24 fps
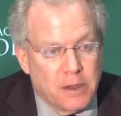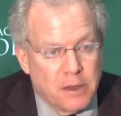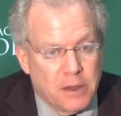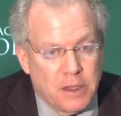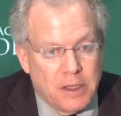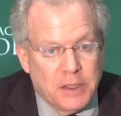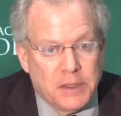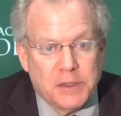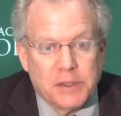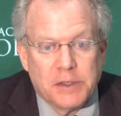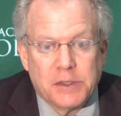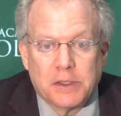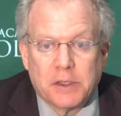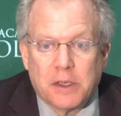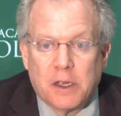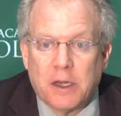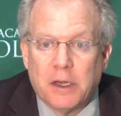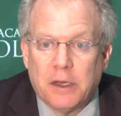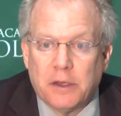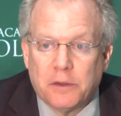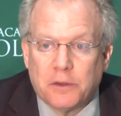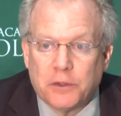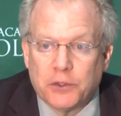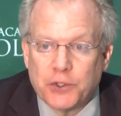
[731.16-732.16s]
these
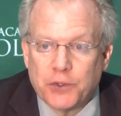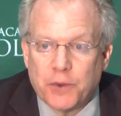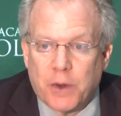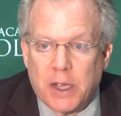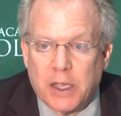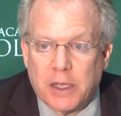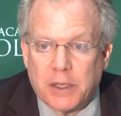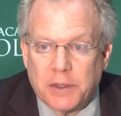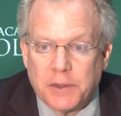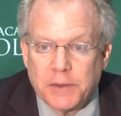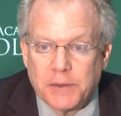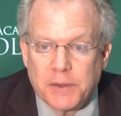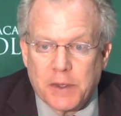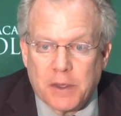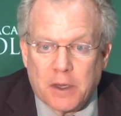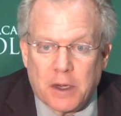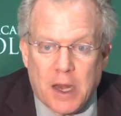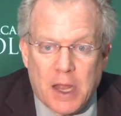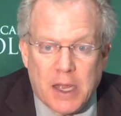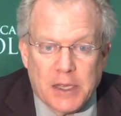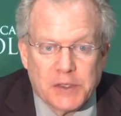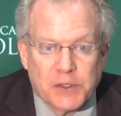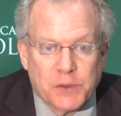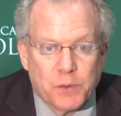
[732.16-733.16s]
clinical trials, the
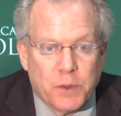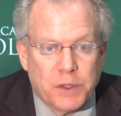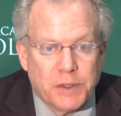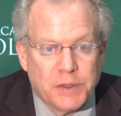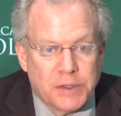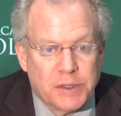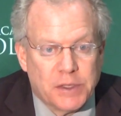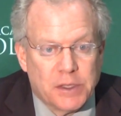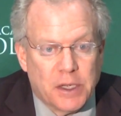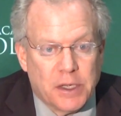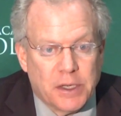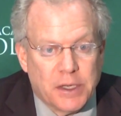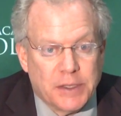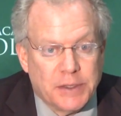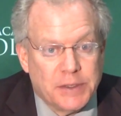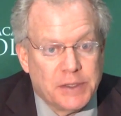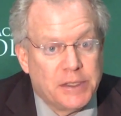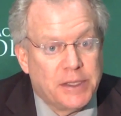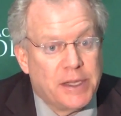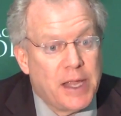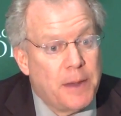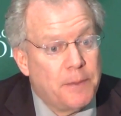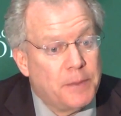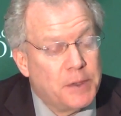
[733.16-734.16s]
Class 1
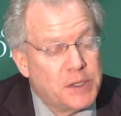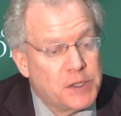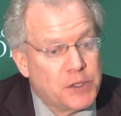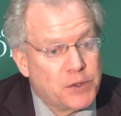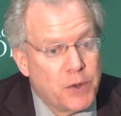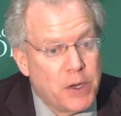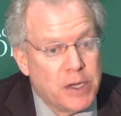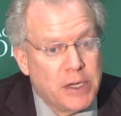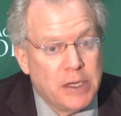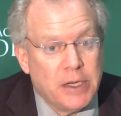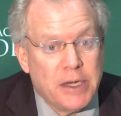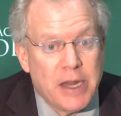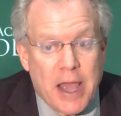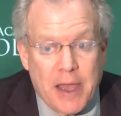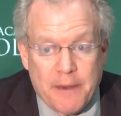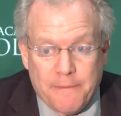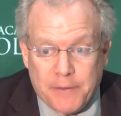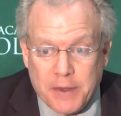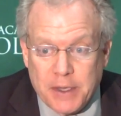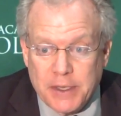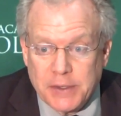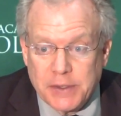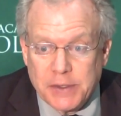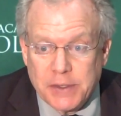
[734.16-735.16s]
studies, demonstrated
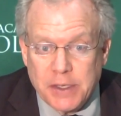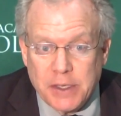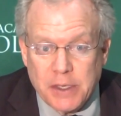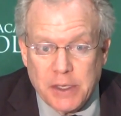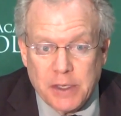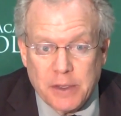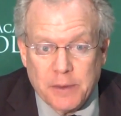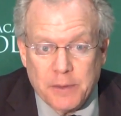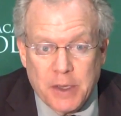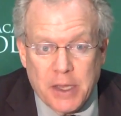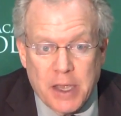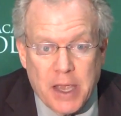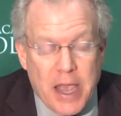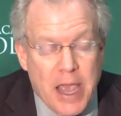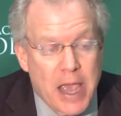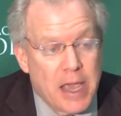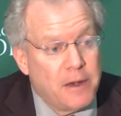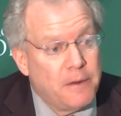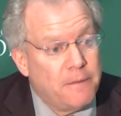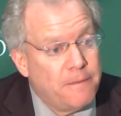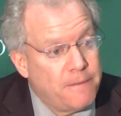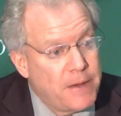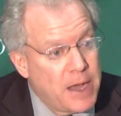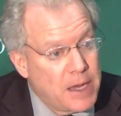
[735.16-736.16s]
efficacy
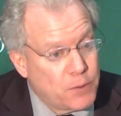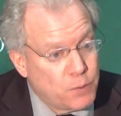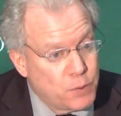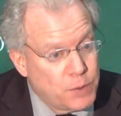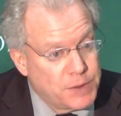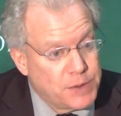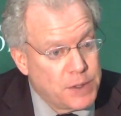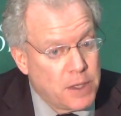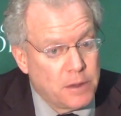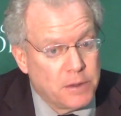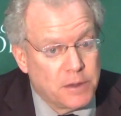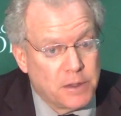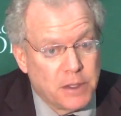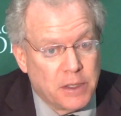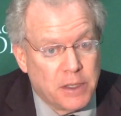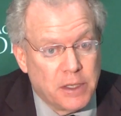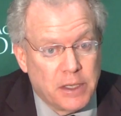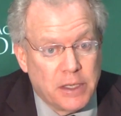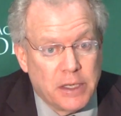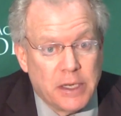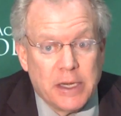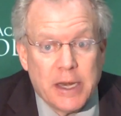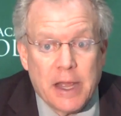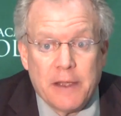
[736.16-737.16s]
and in fact resulted
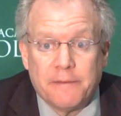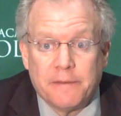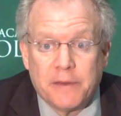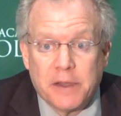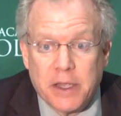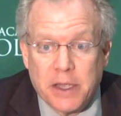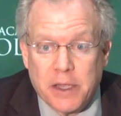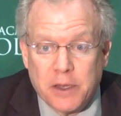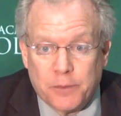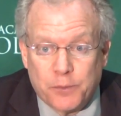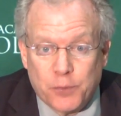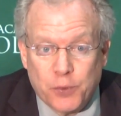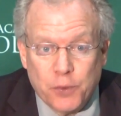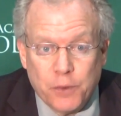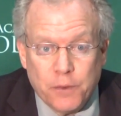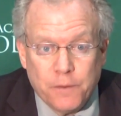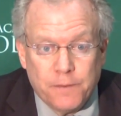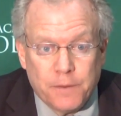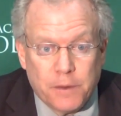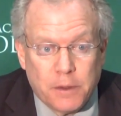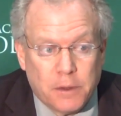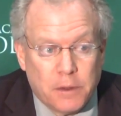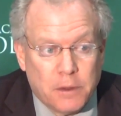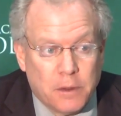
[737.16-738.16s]
in an FDA
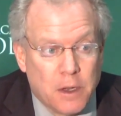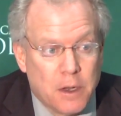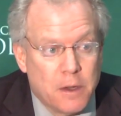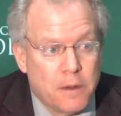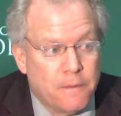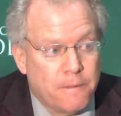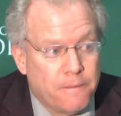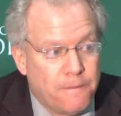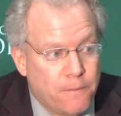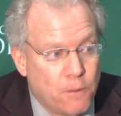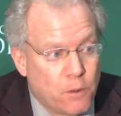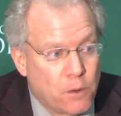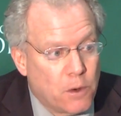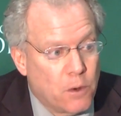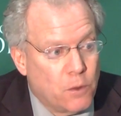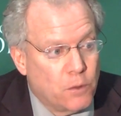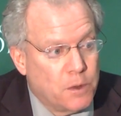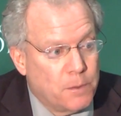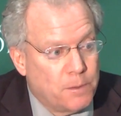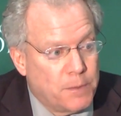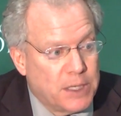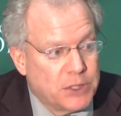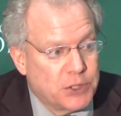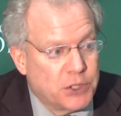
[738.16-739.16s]
approval for
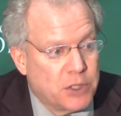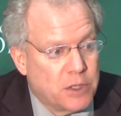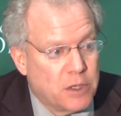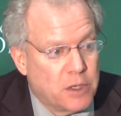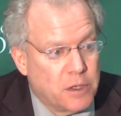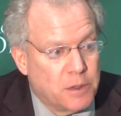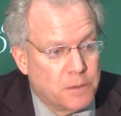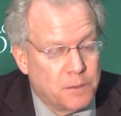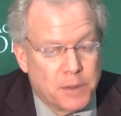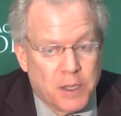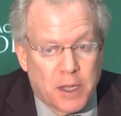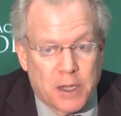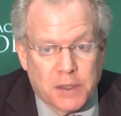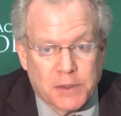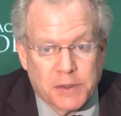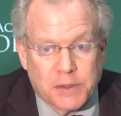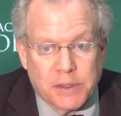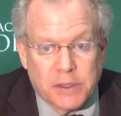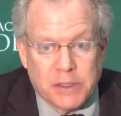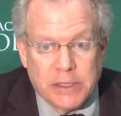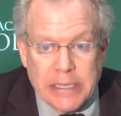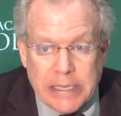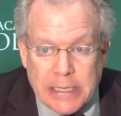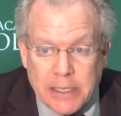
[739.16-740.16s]
onabotulinum
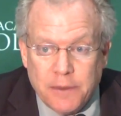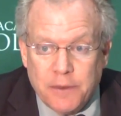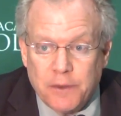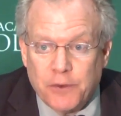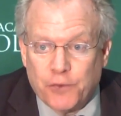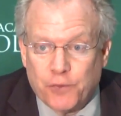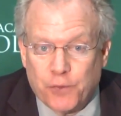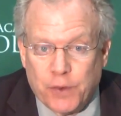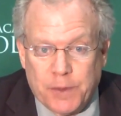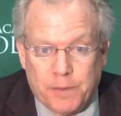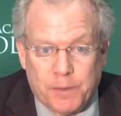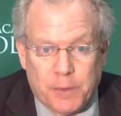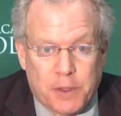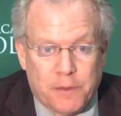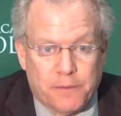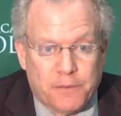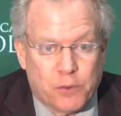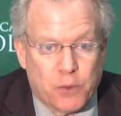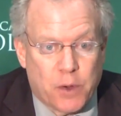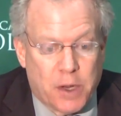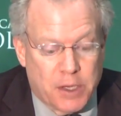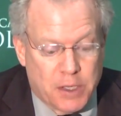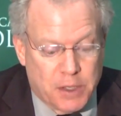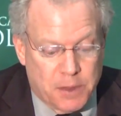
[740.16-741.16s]
toxin in the treatment of
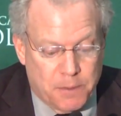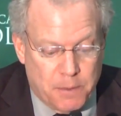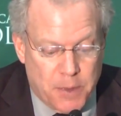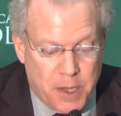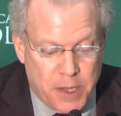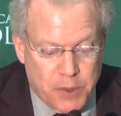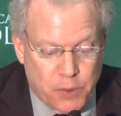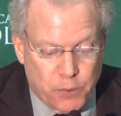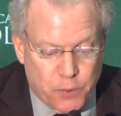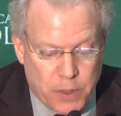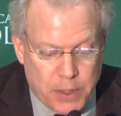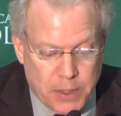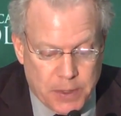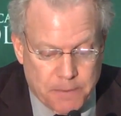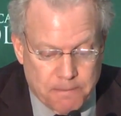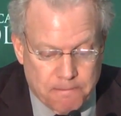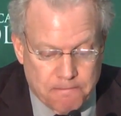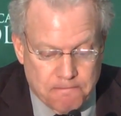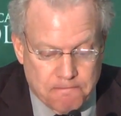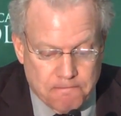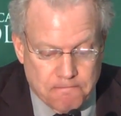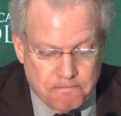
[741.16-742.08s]
chronic migraine.